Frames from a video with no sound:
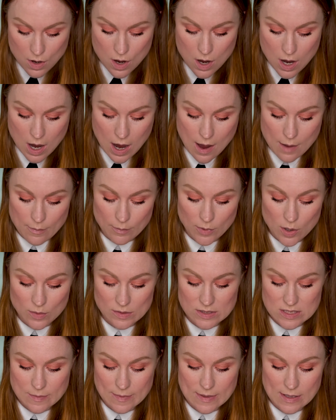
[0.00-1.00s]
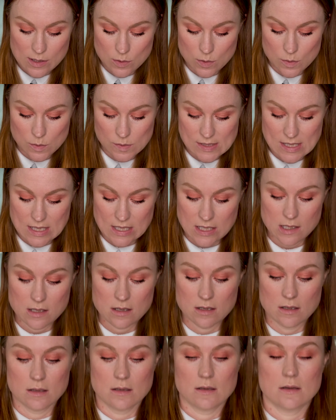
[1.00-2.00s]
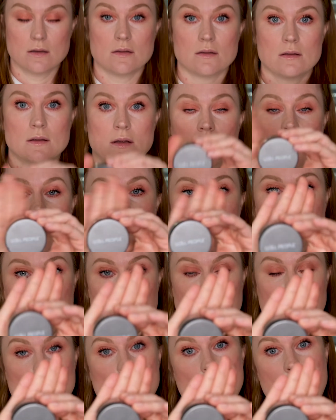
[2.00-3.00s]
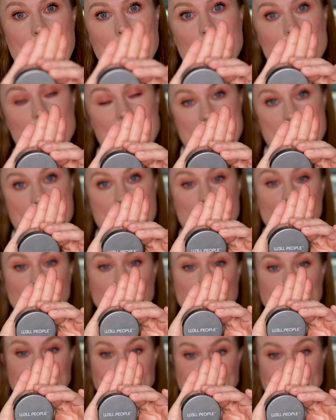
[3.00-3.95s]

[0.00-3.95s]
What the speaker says: I'm going to be using my Well People